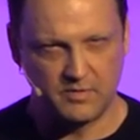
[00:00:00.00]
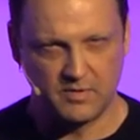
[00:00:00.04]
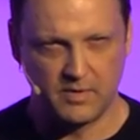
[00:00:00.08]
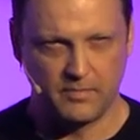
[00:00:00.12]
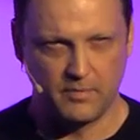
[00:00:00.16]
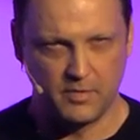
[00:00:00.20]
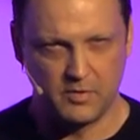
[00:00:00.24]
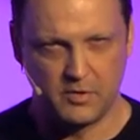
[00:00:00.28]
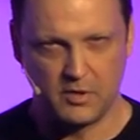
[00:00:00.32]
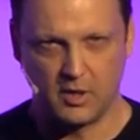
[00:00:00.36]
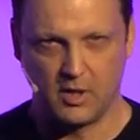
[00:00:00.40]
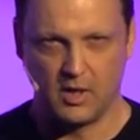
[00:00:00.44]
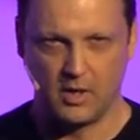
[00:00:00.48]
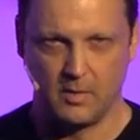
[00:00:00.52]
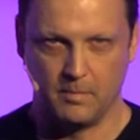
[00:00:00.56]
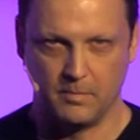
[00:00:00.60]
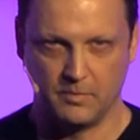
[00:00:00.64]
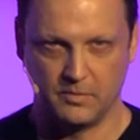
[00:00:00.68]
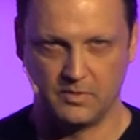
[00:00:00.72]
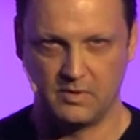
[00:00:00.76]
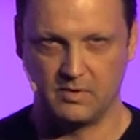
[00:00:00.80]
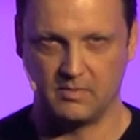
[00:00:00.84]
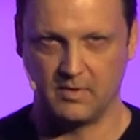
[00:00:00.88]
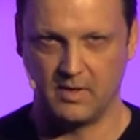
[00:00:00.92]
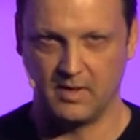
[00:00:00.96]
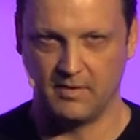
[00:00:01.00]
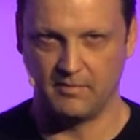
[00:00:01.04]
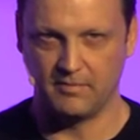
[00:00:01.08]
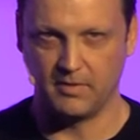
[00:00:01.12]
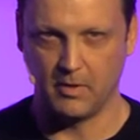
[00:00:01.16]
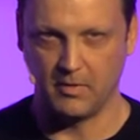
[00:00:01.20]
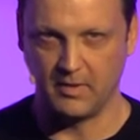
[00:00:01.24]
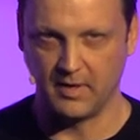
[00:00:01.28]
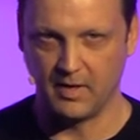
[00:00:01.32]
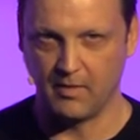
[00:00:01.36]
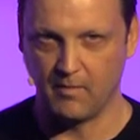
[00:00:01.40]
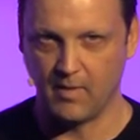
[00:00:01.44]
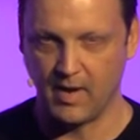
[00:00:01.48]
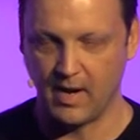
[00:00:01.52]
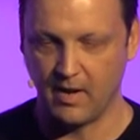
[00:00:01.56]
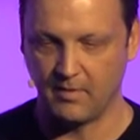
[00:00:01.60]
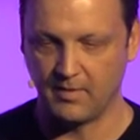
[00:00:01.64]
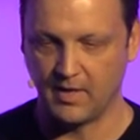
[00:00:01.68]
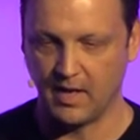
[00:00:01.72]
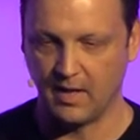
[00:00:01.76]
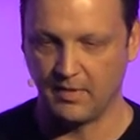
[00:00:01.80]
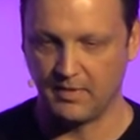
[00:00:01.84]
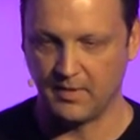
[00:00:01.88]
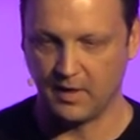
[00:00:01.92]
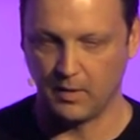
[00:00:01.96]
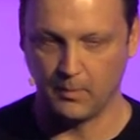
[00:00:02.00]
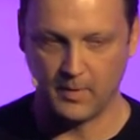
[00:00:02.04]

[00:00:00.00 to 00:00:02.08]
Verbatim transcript: different terms uh, floating around out there.